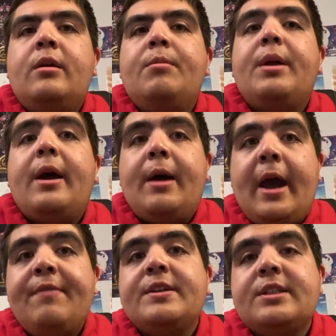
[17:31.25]
but I
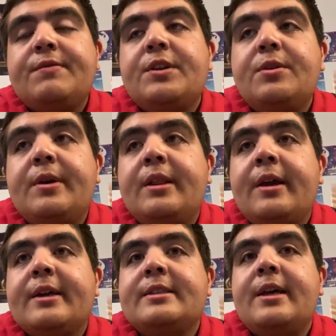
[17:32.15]
have the stuff to do it.
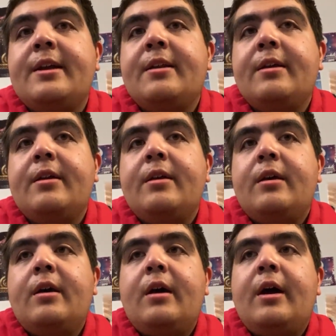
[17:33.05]
Like I said,
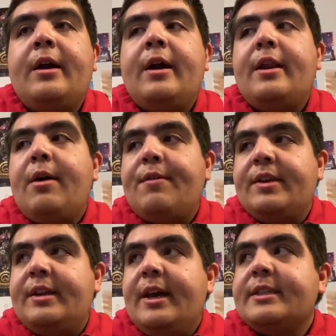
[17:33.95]
I now have a
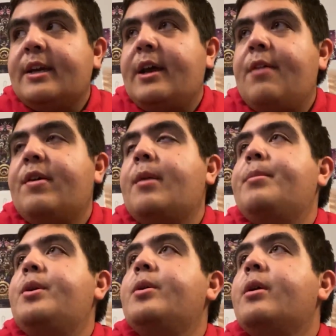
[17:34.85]
desk and I have a
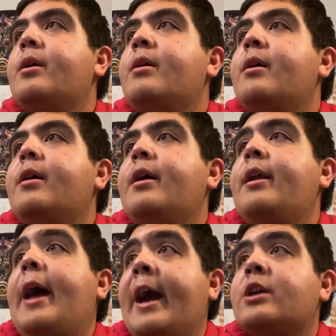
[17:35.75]
computer, an
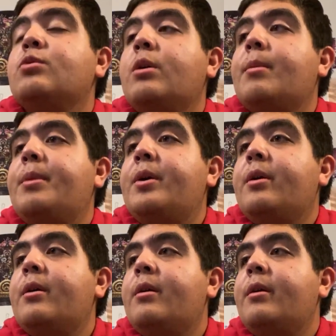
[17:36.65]
actual
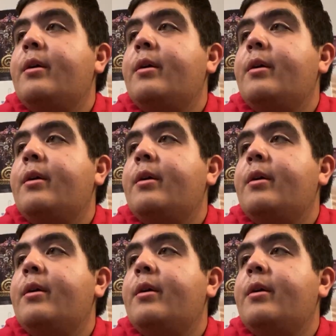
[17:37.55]
computer,